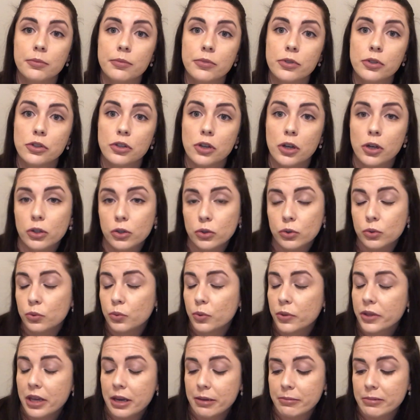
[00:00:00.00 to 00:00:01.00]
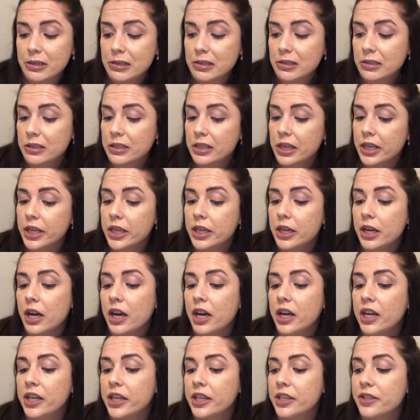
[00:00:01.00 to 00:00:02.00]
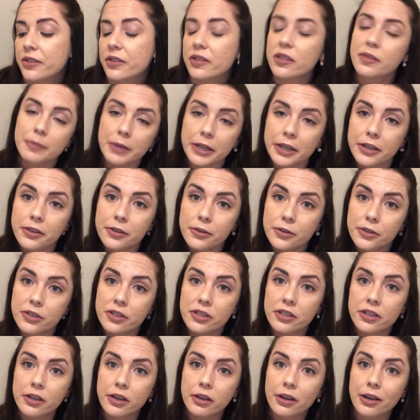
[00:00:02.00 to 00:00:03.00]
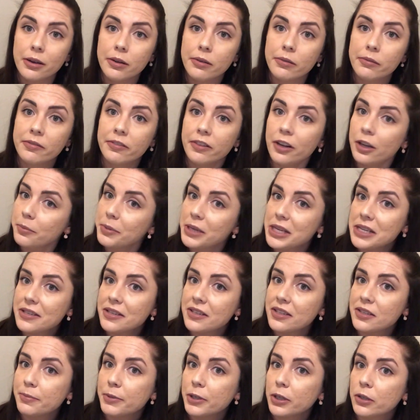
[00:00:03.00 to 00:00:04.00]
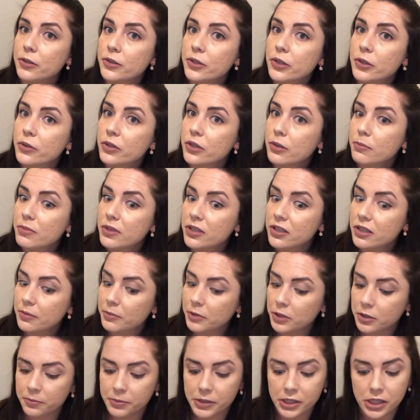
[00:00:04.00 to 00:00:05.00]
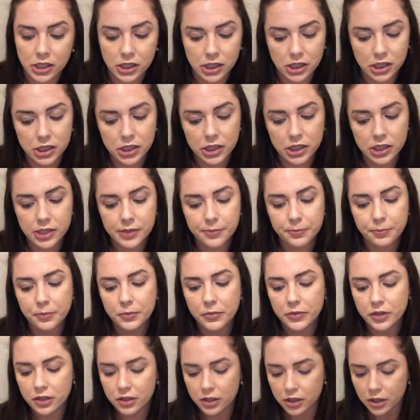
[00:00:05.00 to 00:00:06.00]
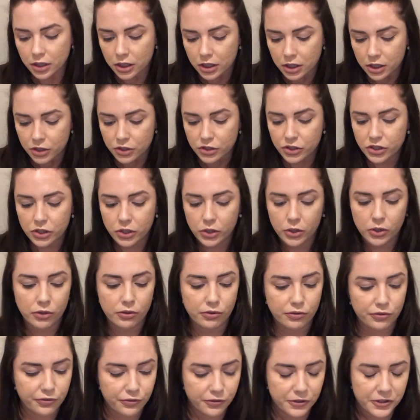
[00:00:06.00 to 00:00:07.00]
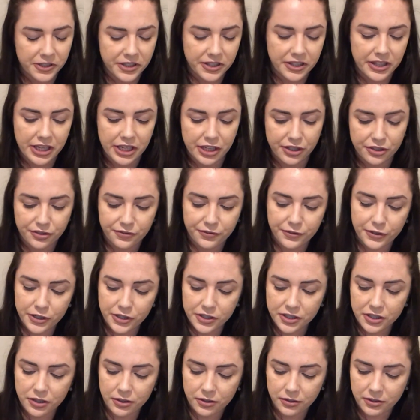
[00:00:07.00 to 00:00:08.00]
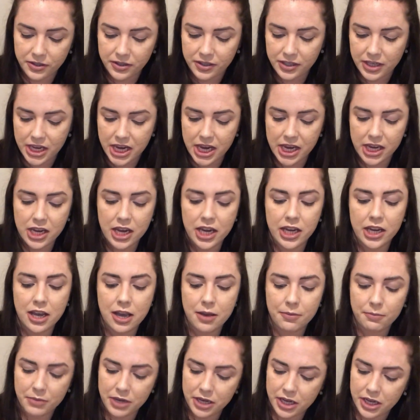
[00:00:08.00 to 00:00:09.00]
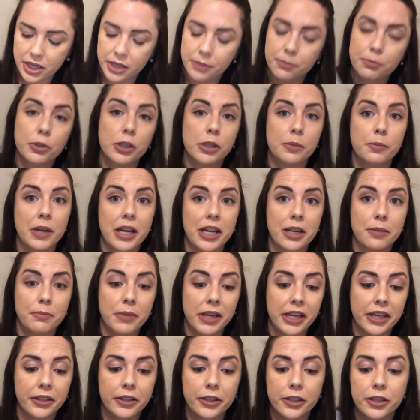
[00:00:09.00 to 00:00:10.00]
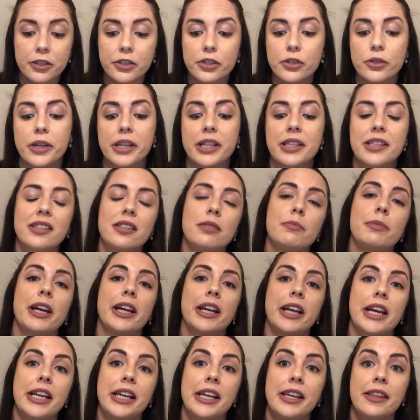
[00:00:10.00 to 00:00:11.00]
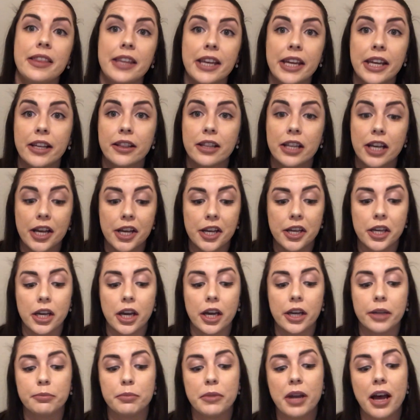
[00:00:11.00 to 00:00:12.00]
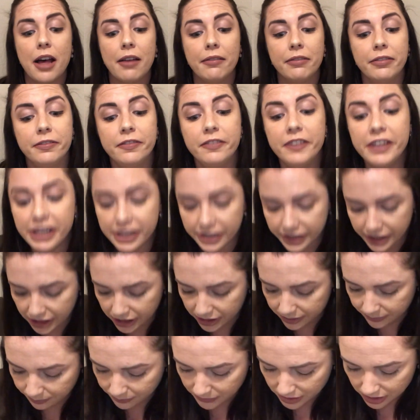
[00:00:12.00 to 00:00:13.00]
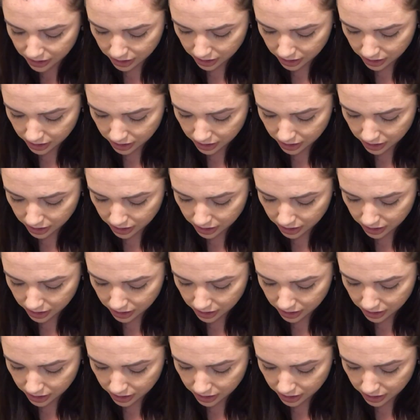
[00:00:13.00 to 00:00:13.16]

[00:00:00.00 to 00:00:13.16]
So with that being said, I suspect there's some fall pieces, but also some summer pieces. So first things first, it looks like I got my prepaid mailer so I can send back anything that I'm not feeling.